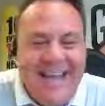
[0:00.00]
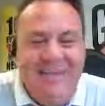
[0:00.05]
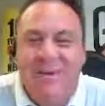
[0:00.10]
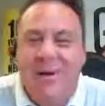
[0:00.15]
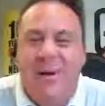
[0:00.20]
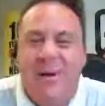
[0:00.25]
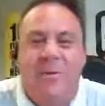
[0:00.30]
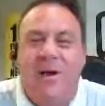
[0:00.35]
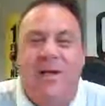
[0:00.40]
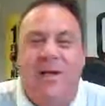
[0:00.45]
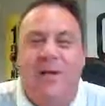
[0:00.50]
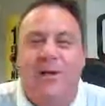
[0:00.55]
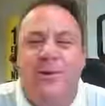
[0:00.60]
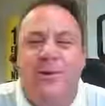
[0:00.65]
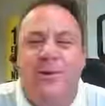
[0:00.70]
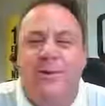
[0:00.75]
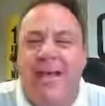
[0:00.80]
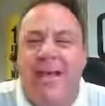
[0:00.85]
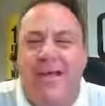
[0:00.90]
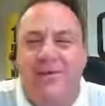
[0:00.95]
We don't want to
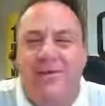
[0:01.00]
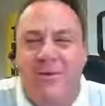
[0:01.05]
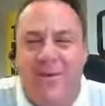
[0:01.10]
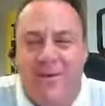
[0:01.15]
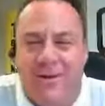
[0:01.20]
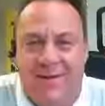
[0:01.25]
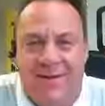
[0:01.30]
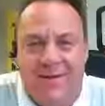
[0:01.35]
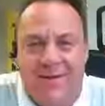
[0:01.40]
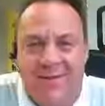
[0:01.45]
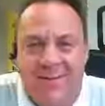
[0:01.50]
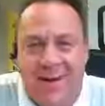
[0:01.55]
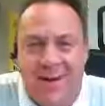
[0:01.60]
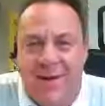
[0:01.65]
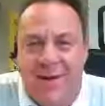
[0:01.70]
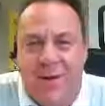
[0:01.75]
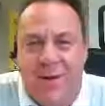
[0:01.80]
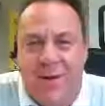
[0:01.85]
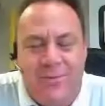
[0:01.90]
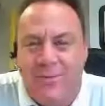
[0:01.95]
lose that fear.
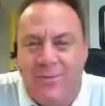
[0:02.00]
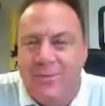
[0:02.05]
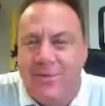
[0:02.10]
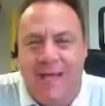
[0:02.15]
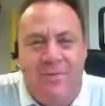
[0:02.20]
We don't.